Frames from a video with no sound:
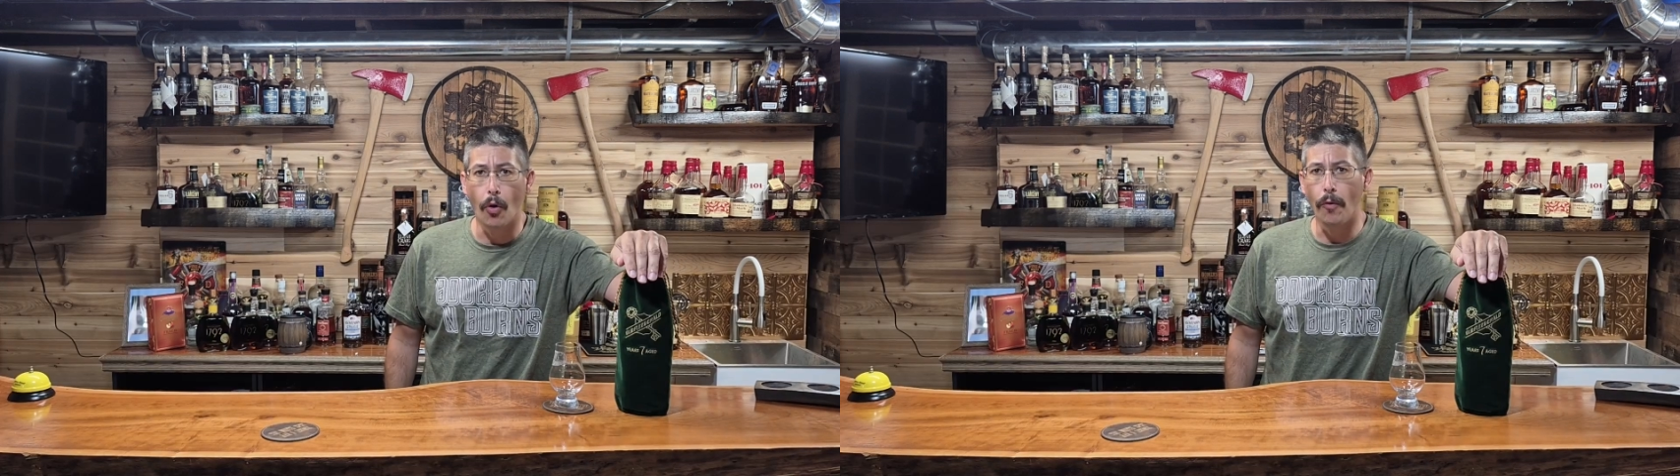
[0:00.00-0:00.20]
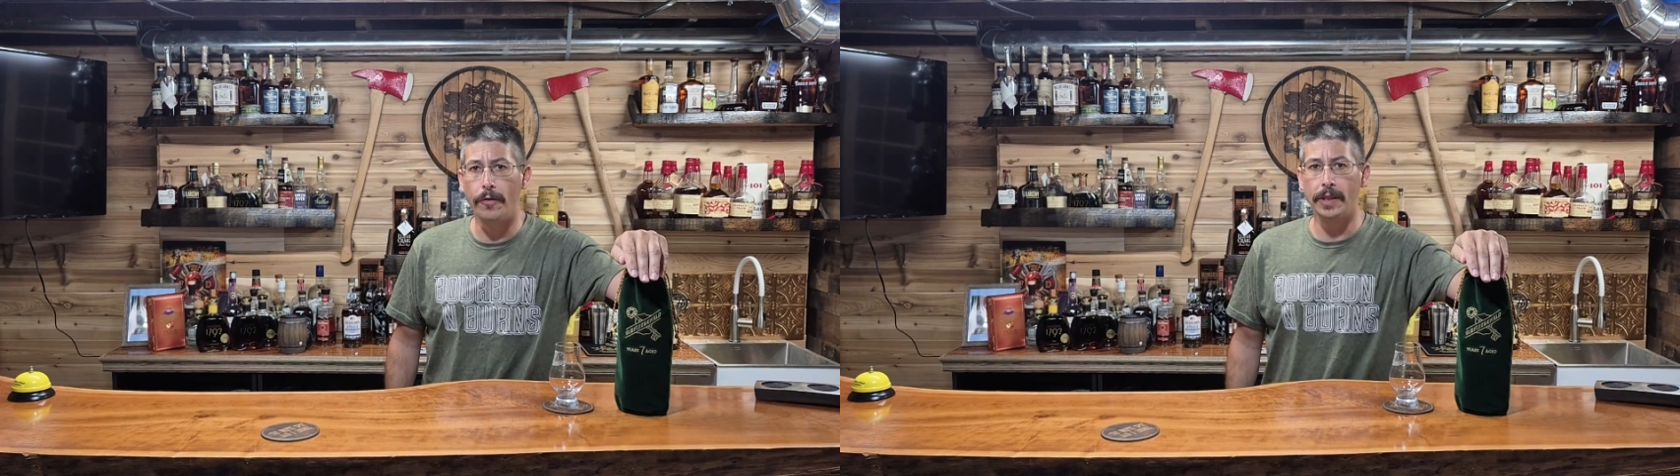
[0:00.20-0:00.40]

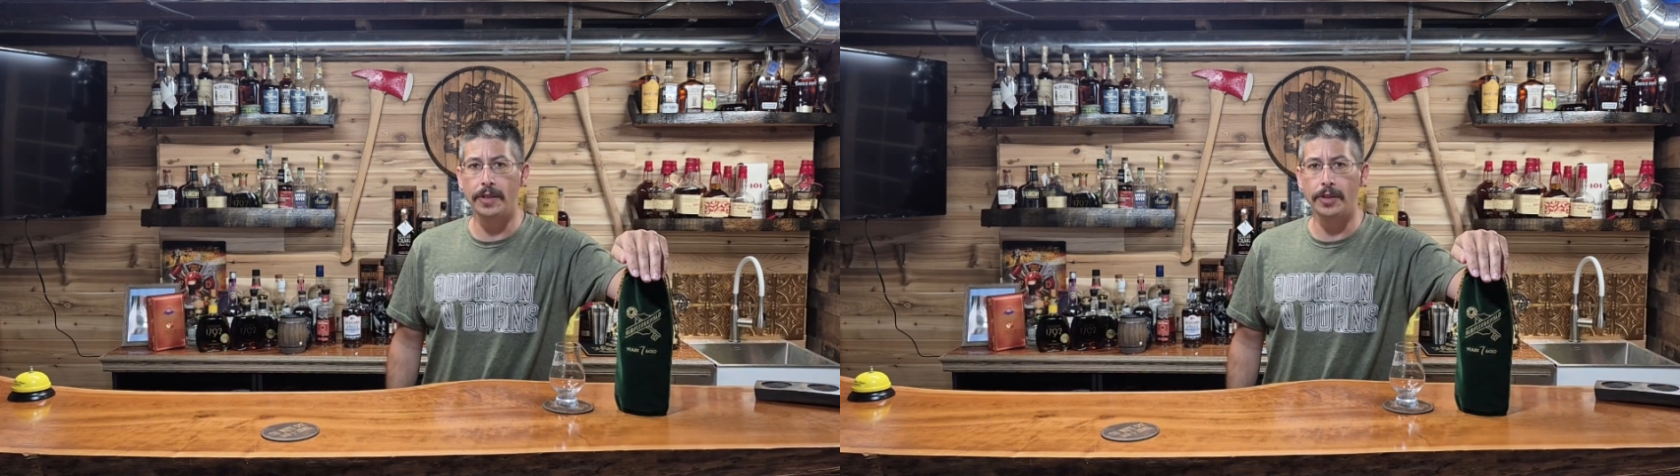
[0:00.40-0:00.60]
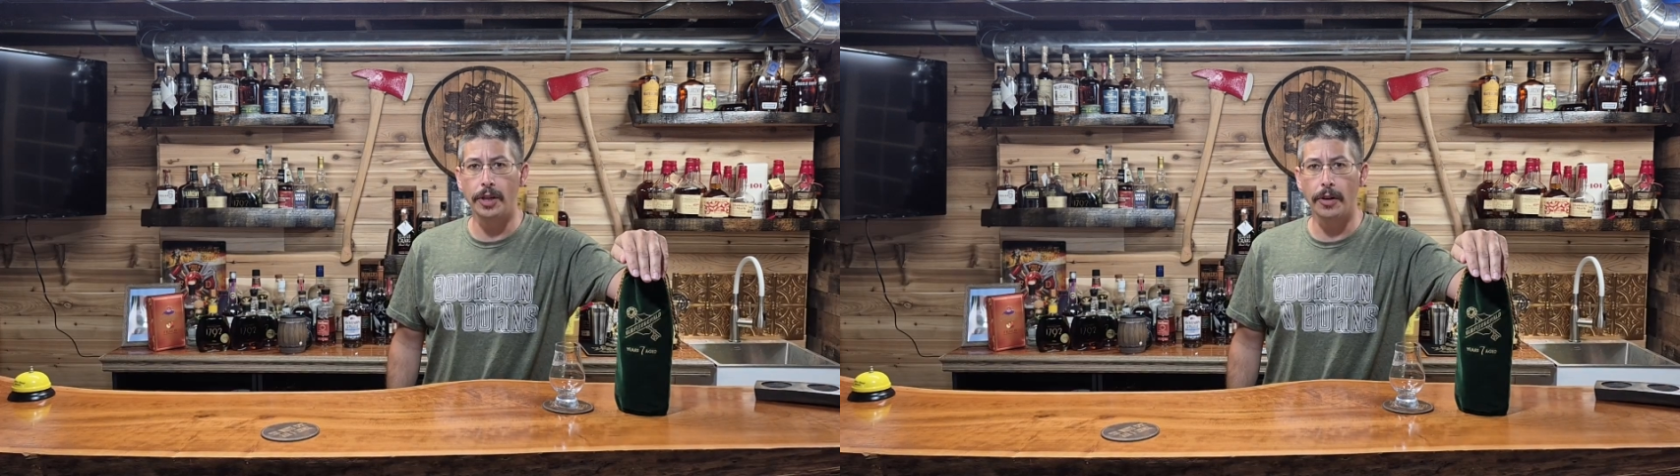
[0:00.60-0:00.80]
Old
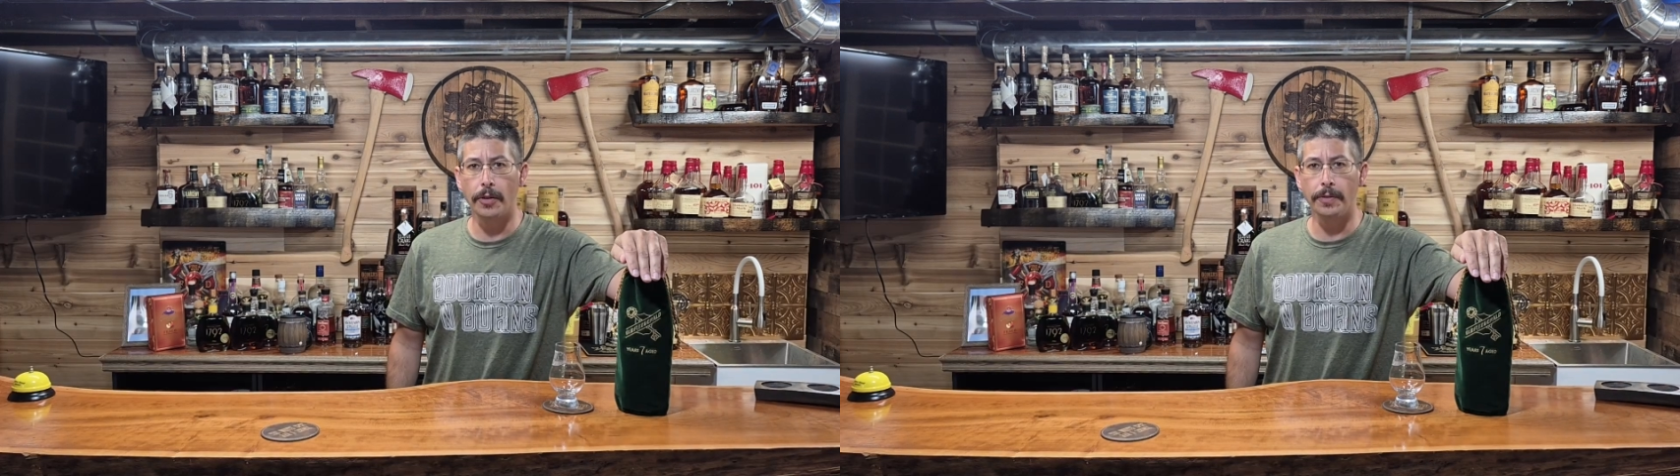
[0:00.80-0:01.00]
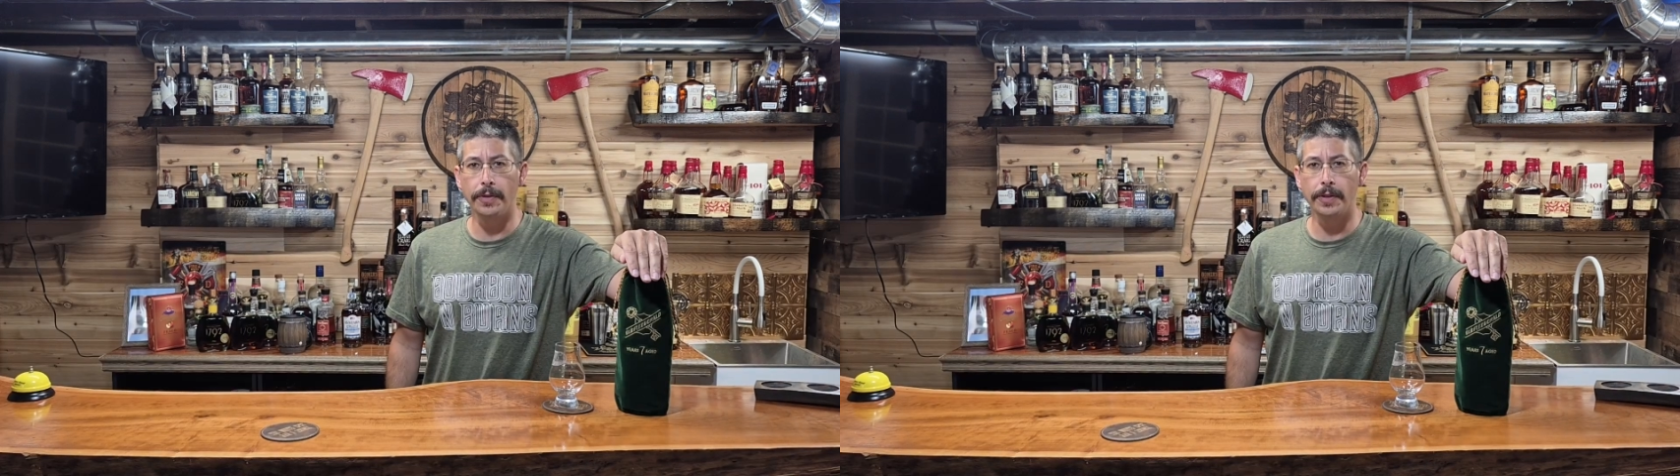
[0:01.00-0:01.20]
Fitzgerald